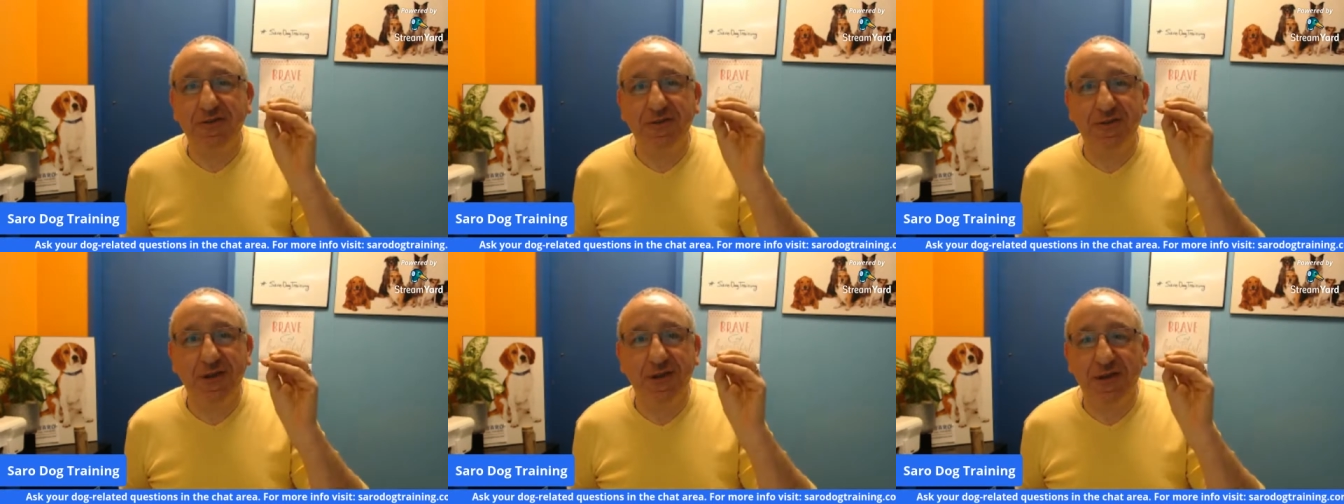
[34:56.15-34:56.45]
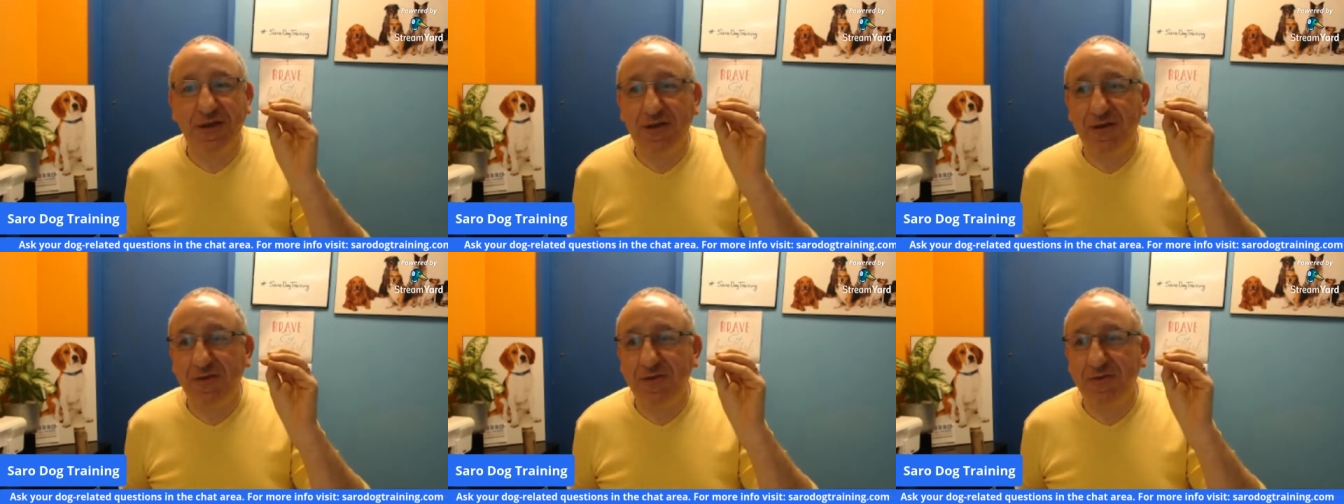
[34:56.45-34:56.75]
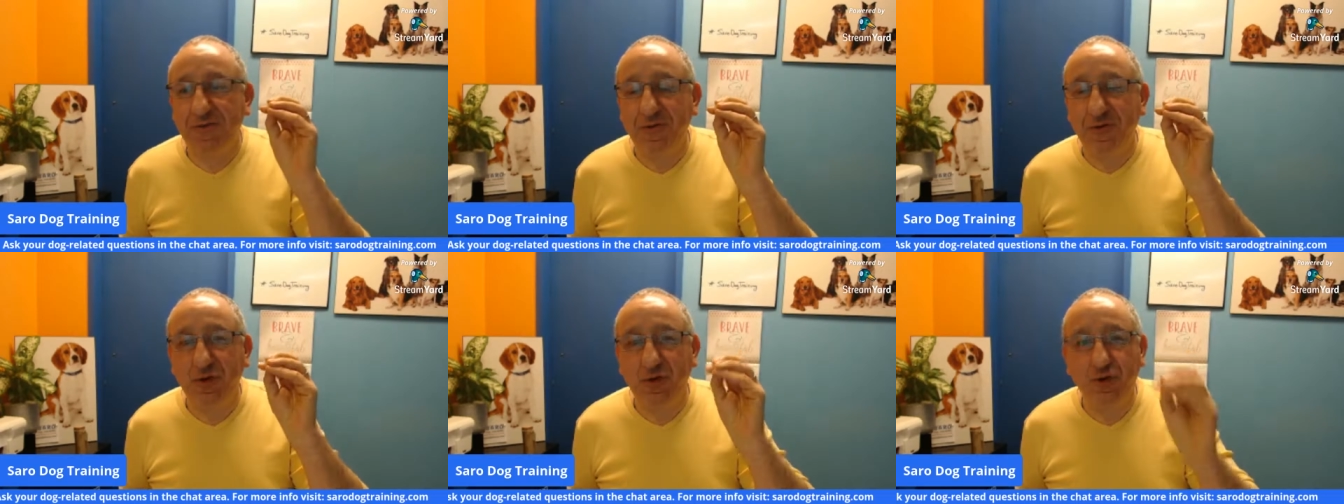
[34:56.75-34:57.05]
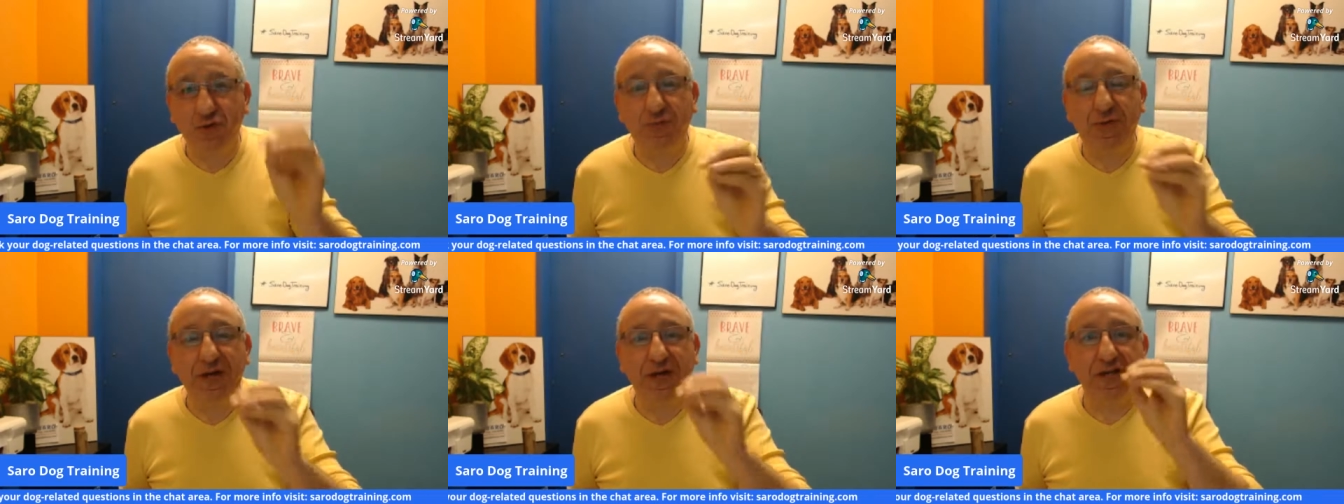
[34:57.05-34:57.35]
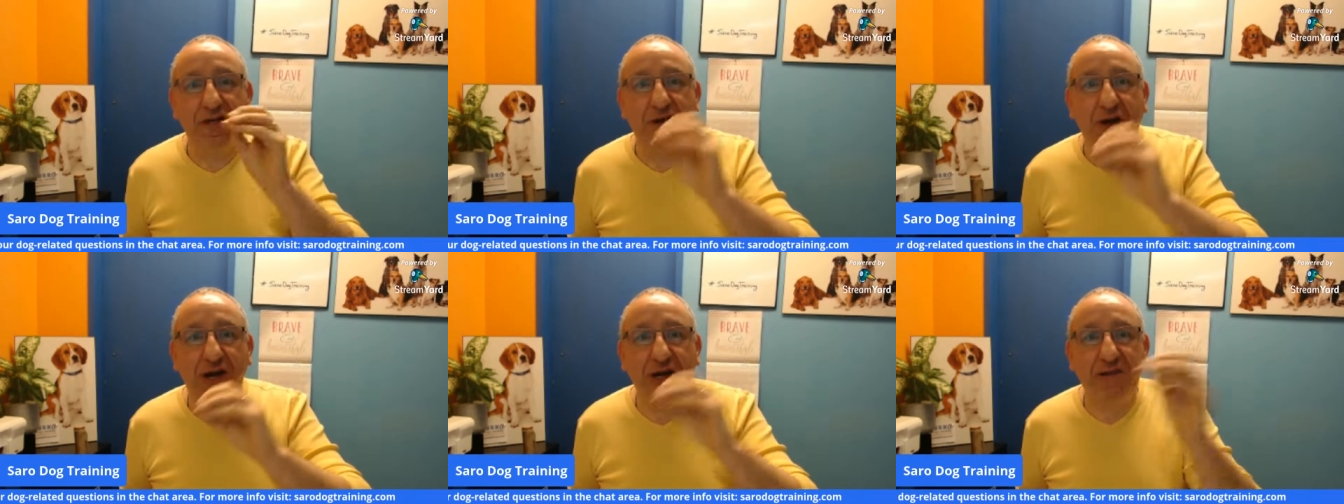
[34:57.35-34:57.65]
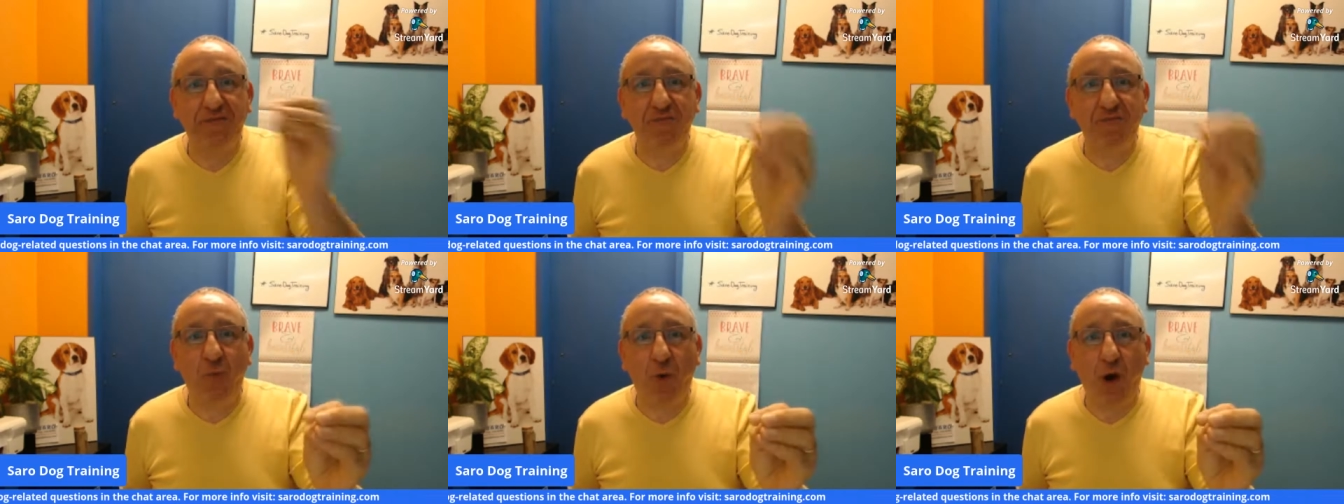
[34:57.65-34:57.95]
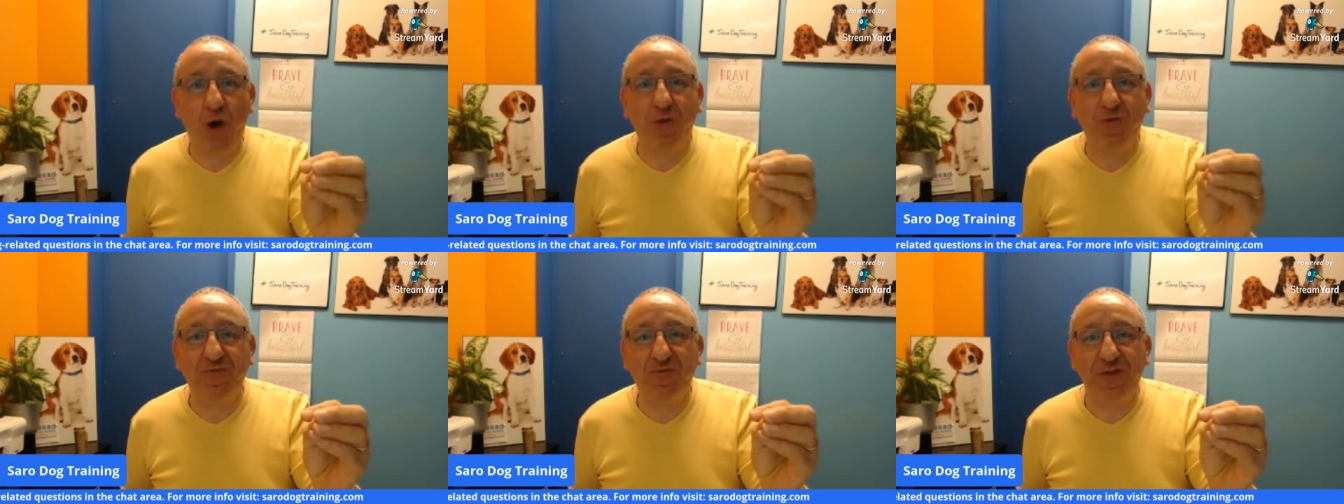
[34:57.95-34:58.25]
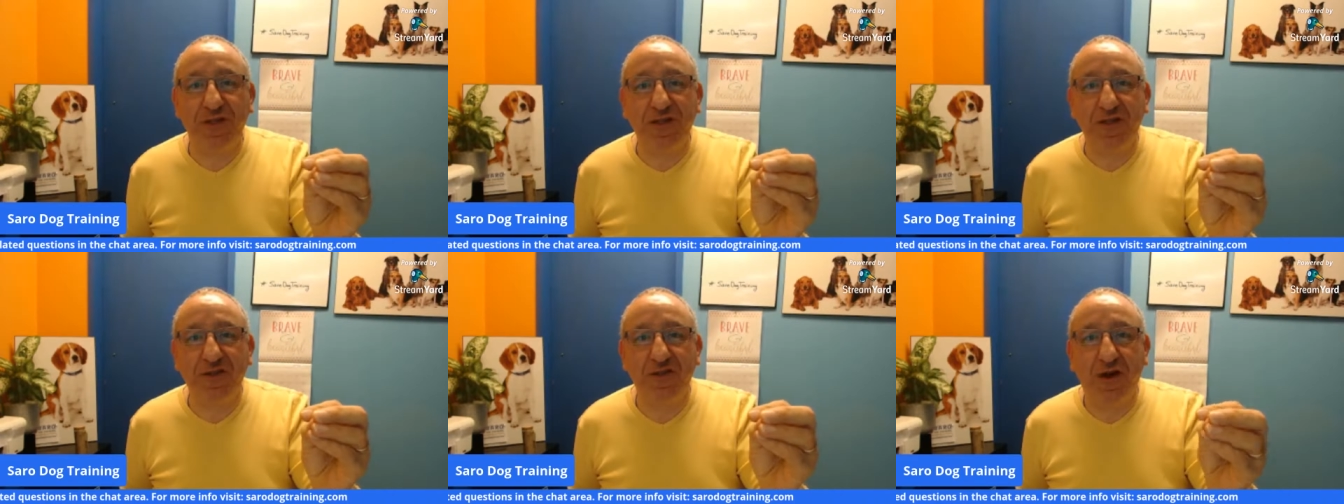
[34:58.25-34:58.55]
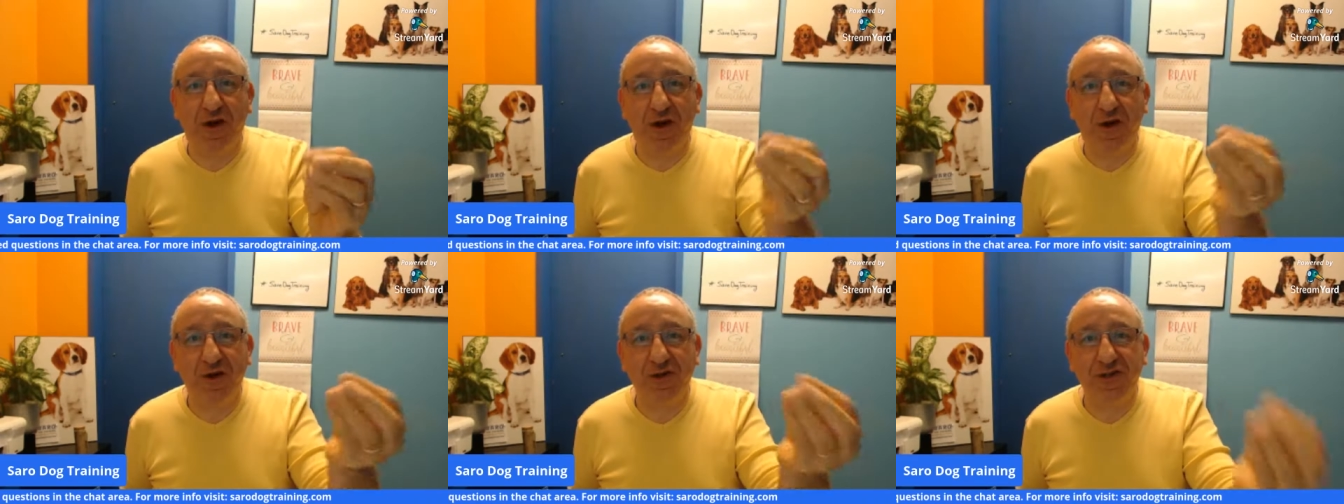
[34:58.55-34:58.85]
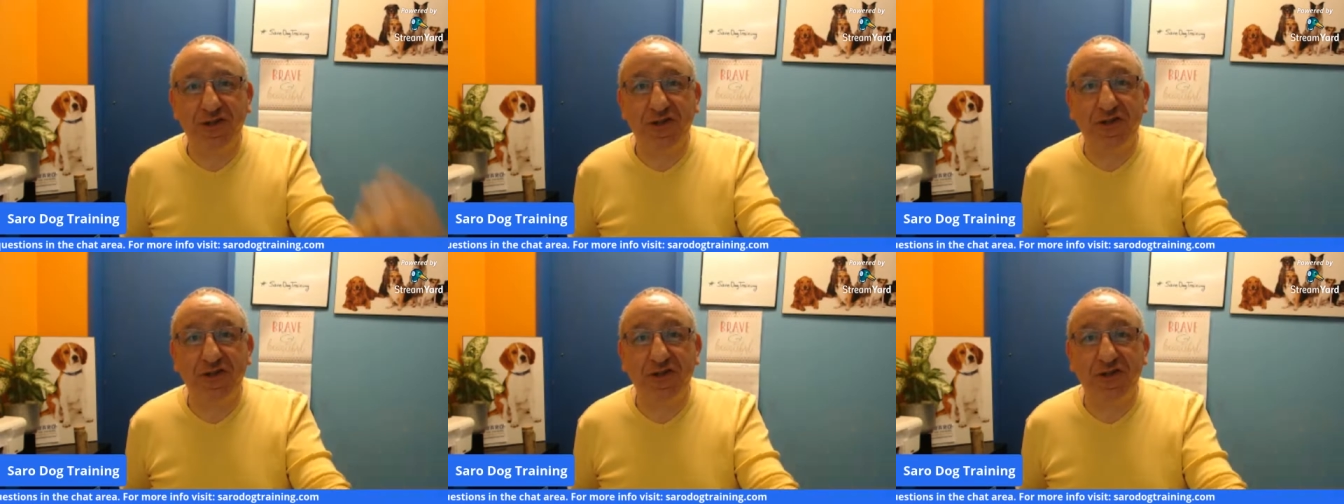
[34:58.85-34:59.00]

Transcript: The human got involved with the dog,